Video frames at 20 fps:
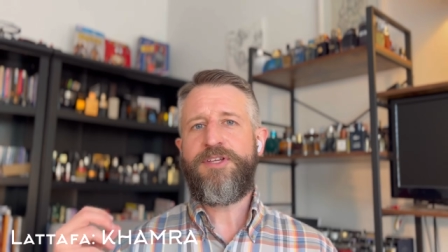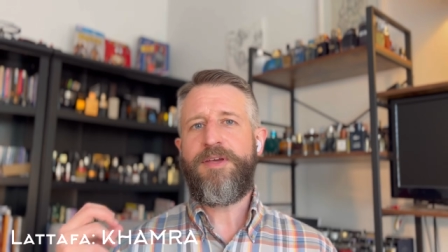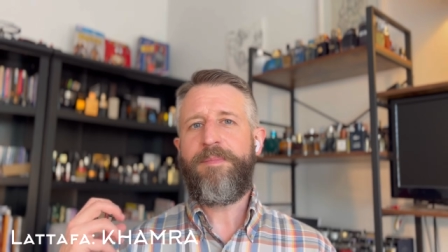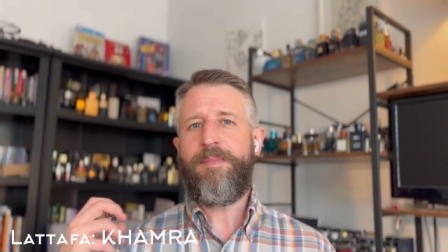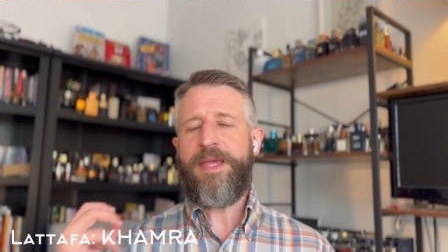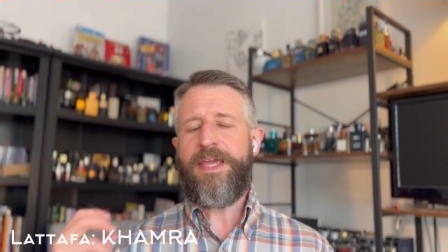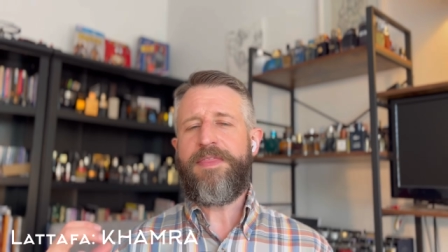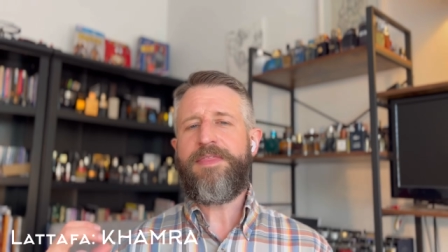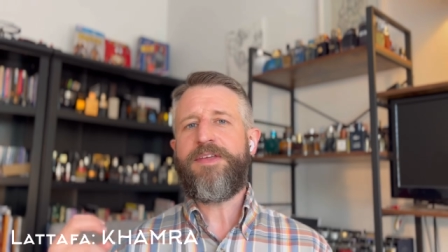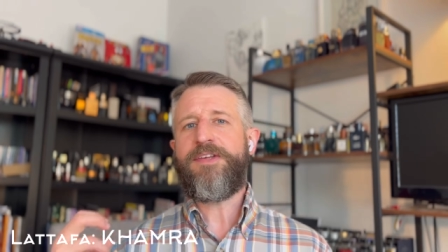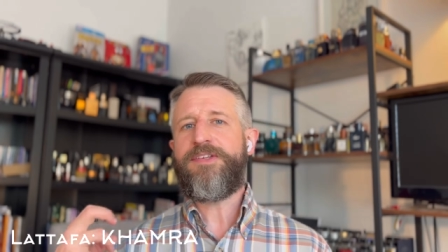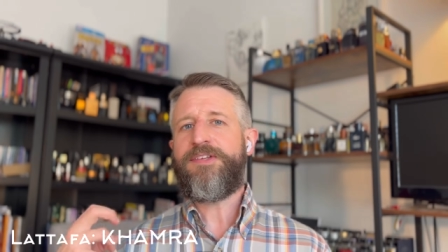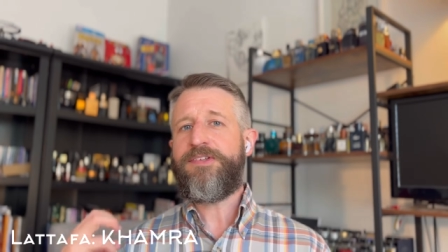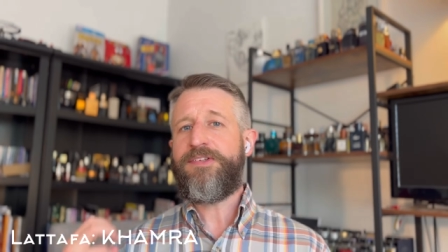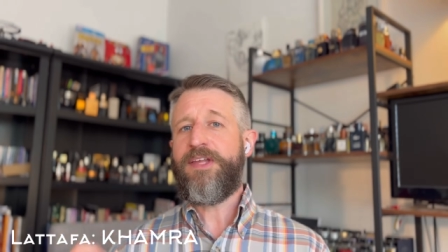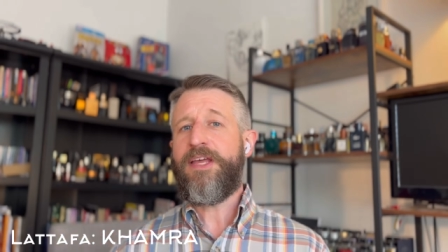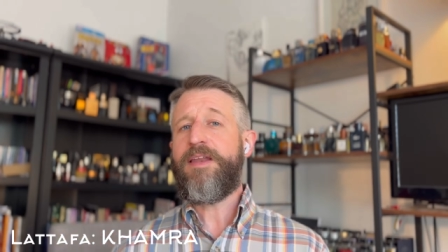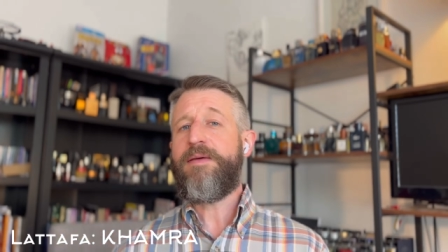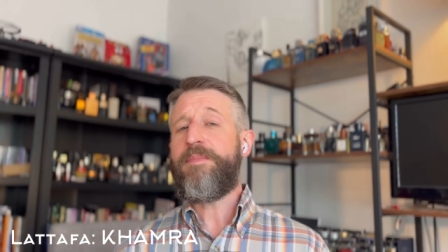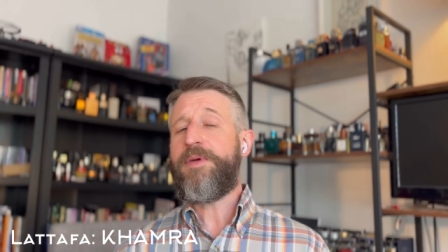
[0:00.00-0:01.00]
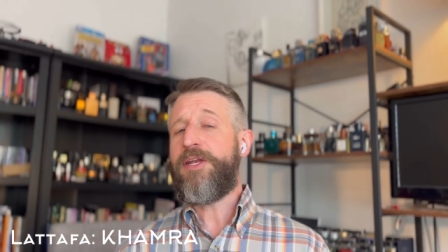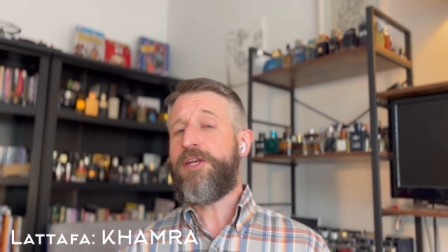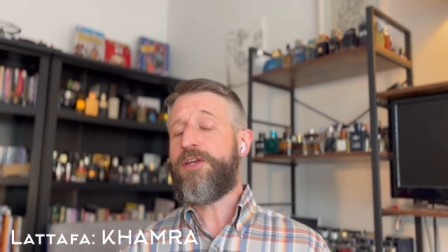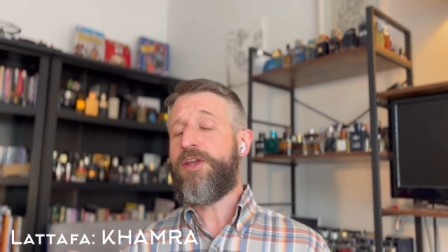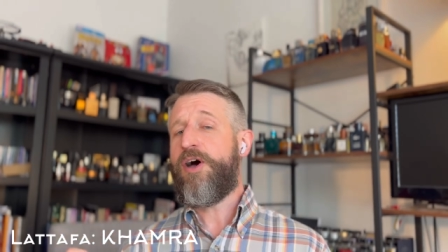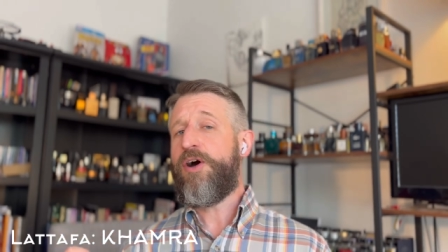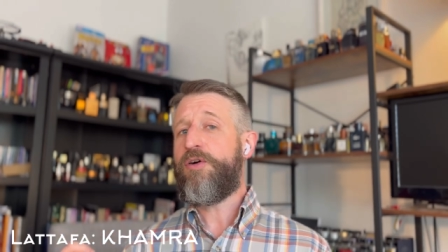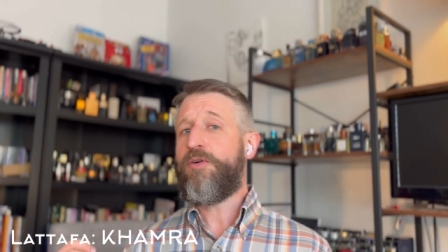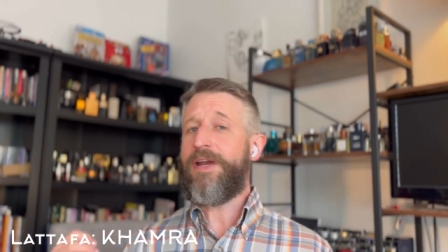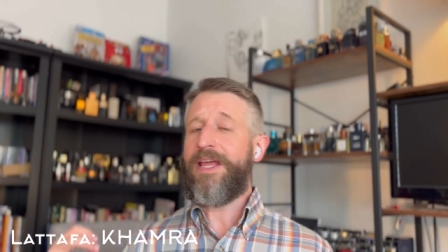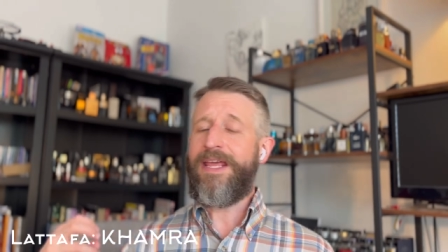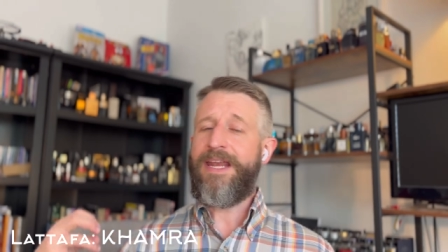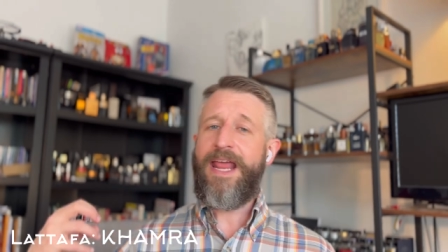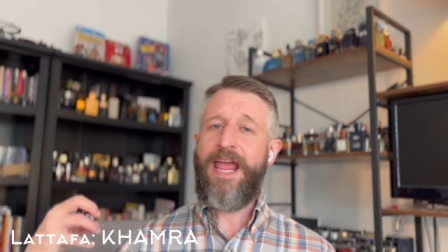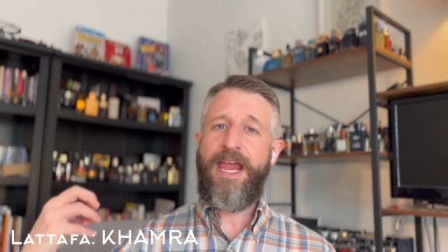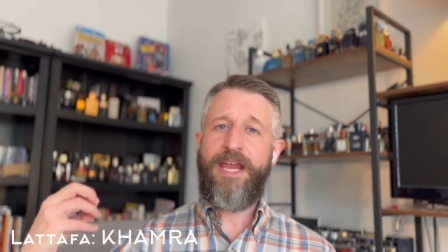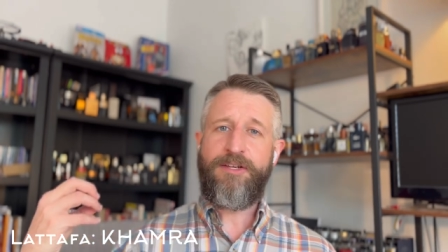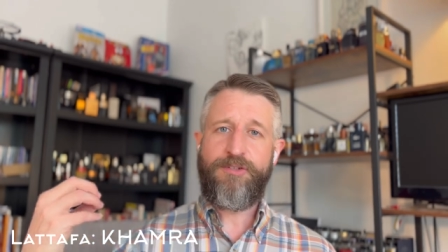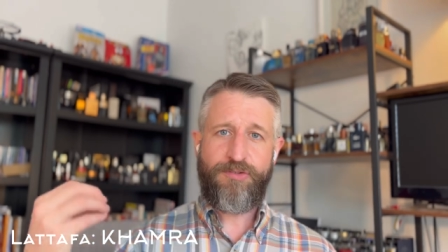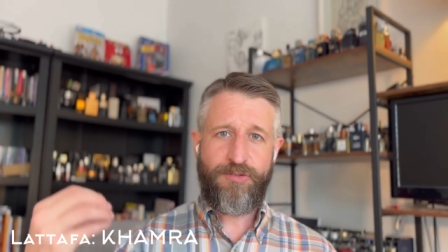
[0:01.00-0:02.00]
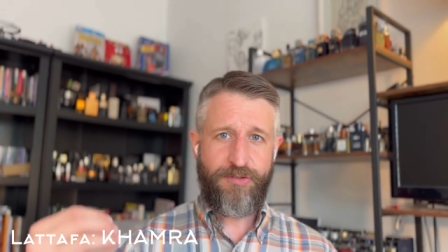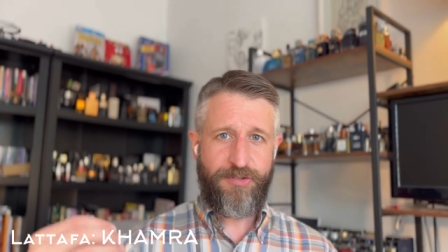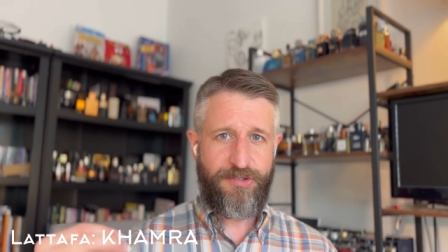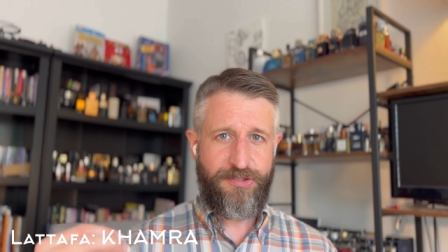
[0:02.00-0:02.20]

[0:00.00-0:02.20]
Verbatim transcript: to me the cinnamon note in Angel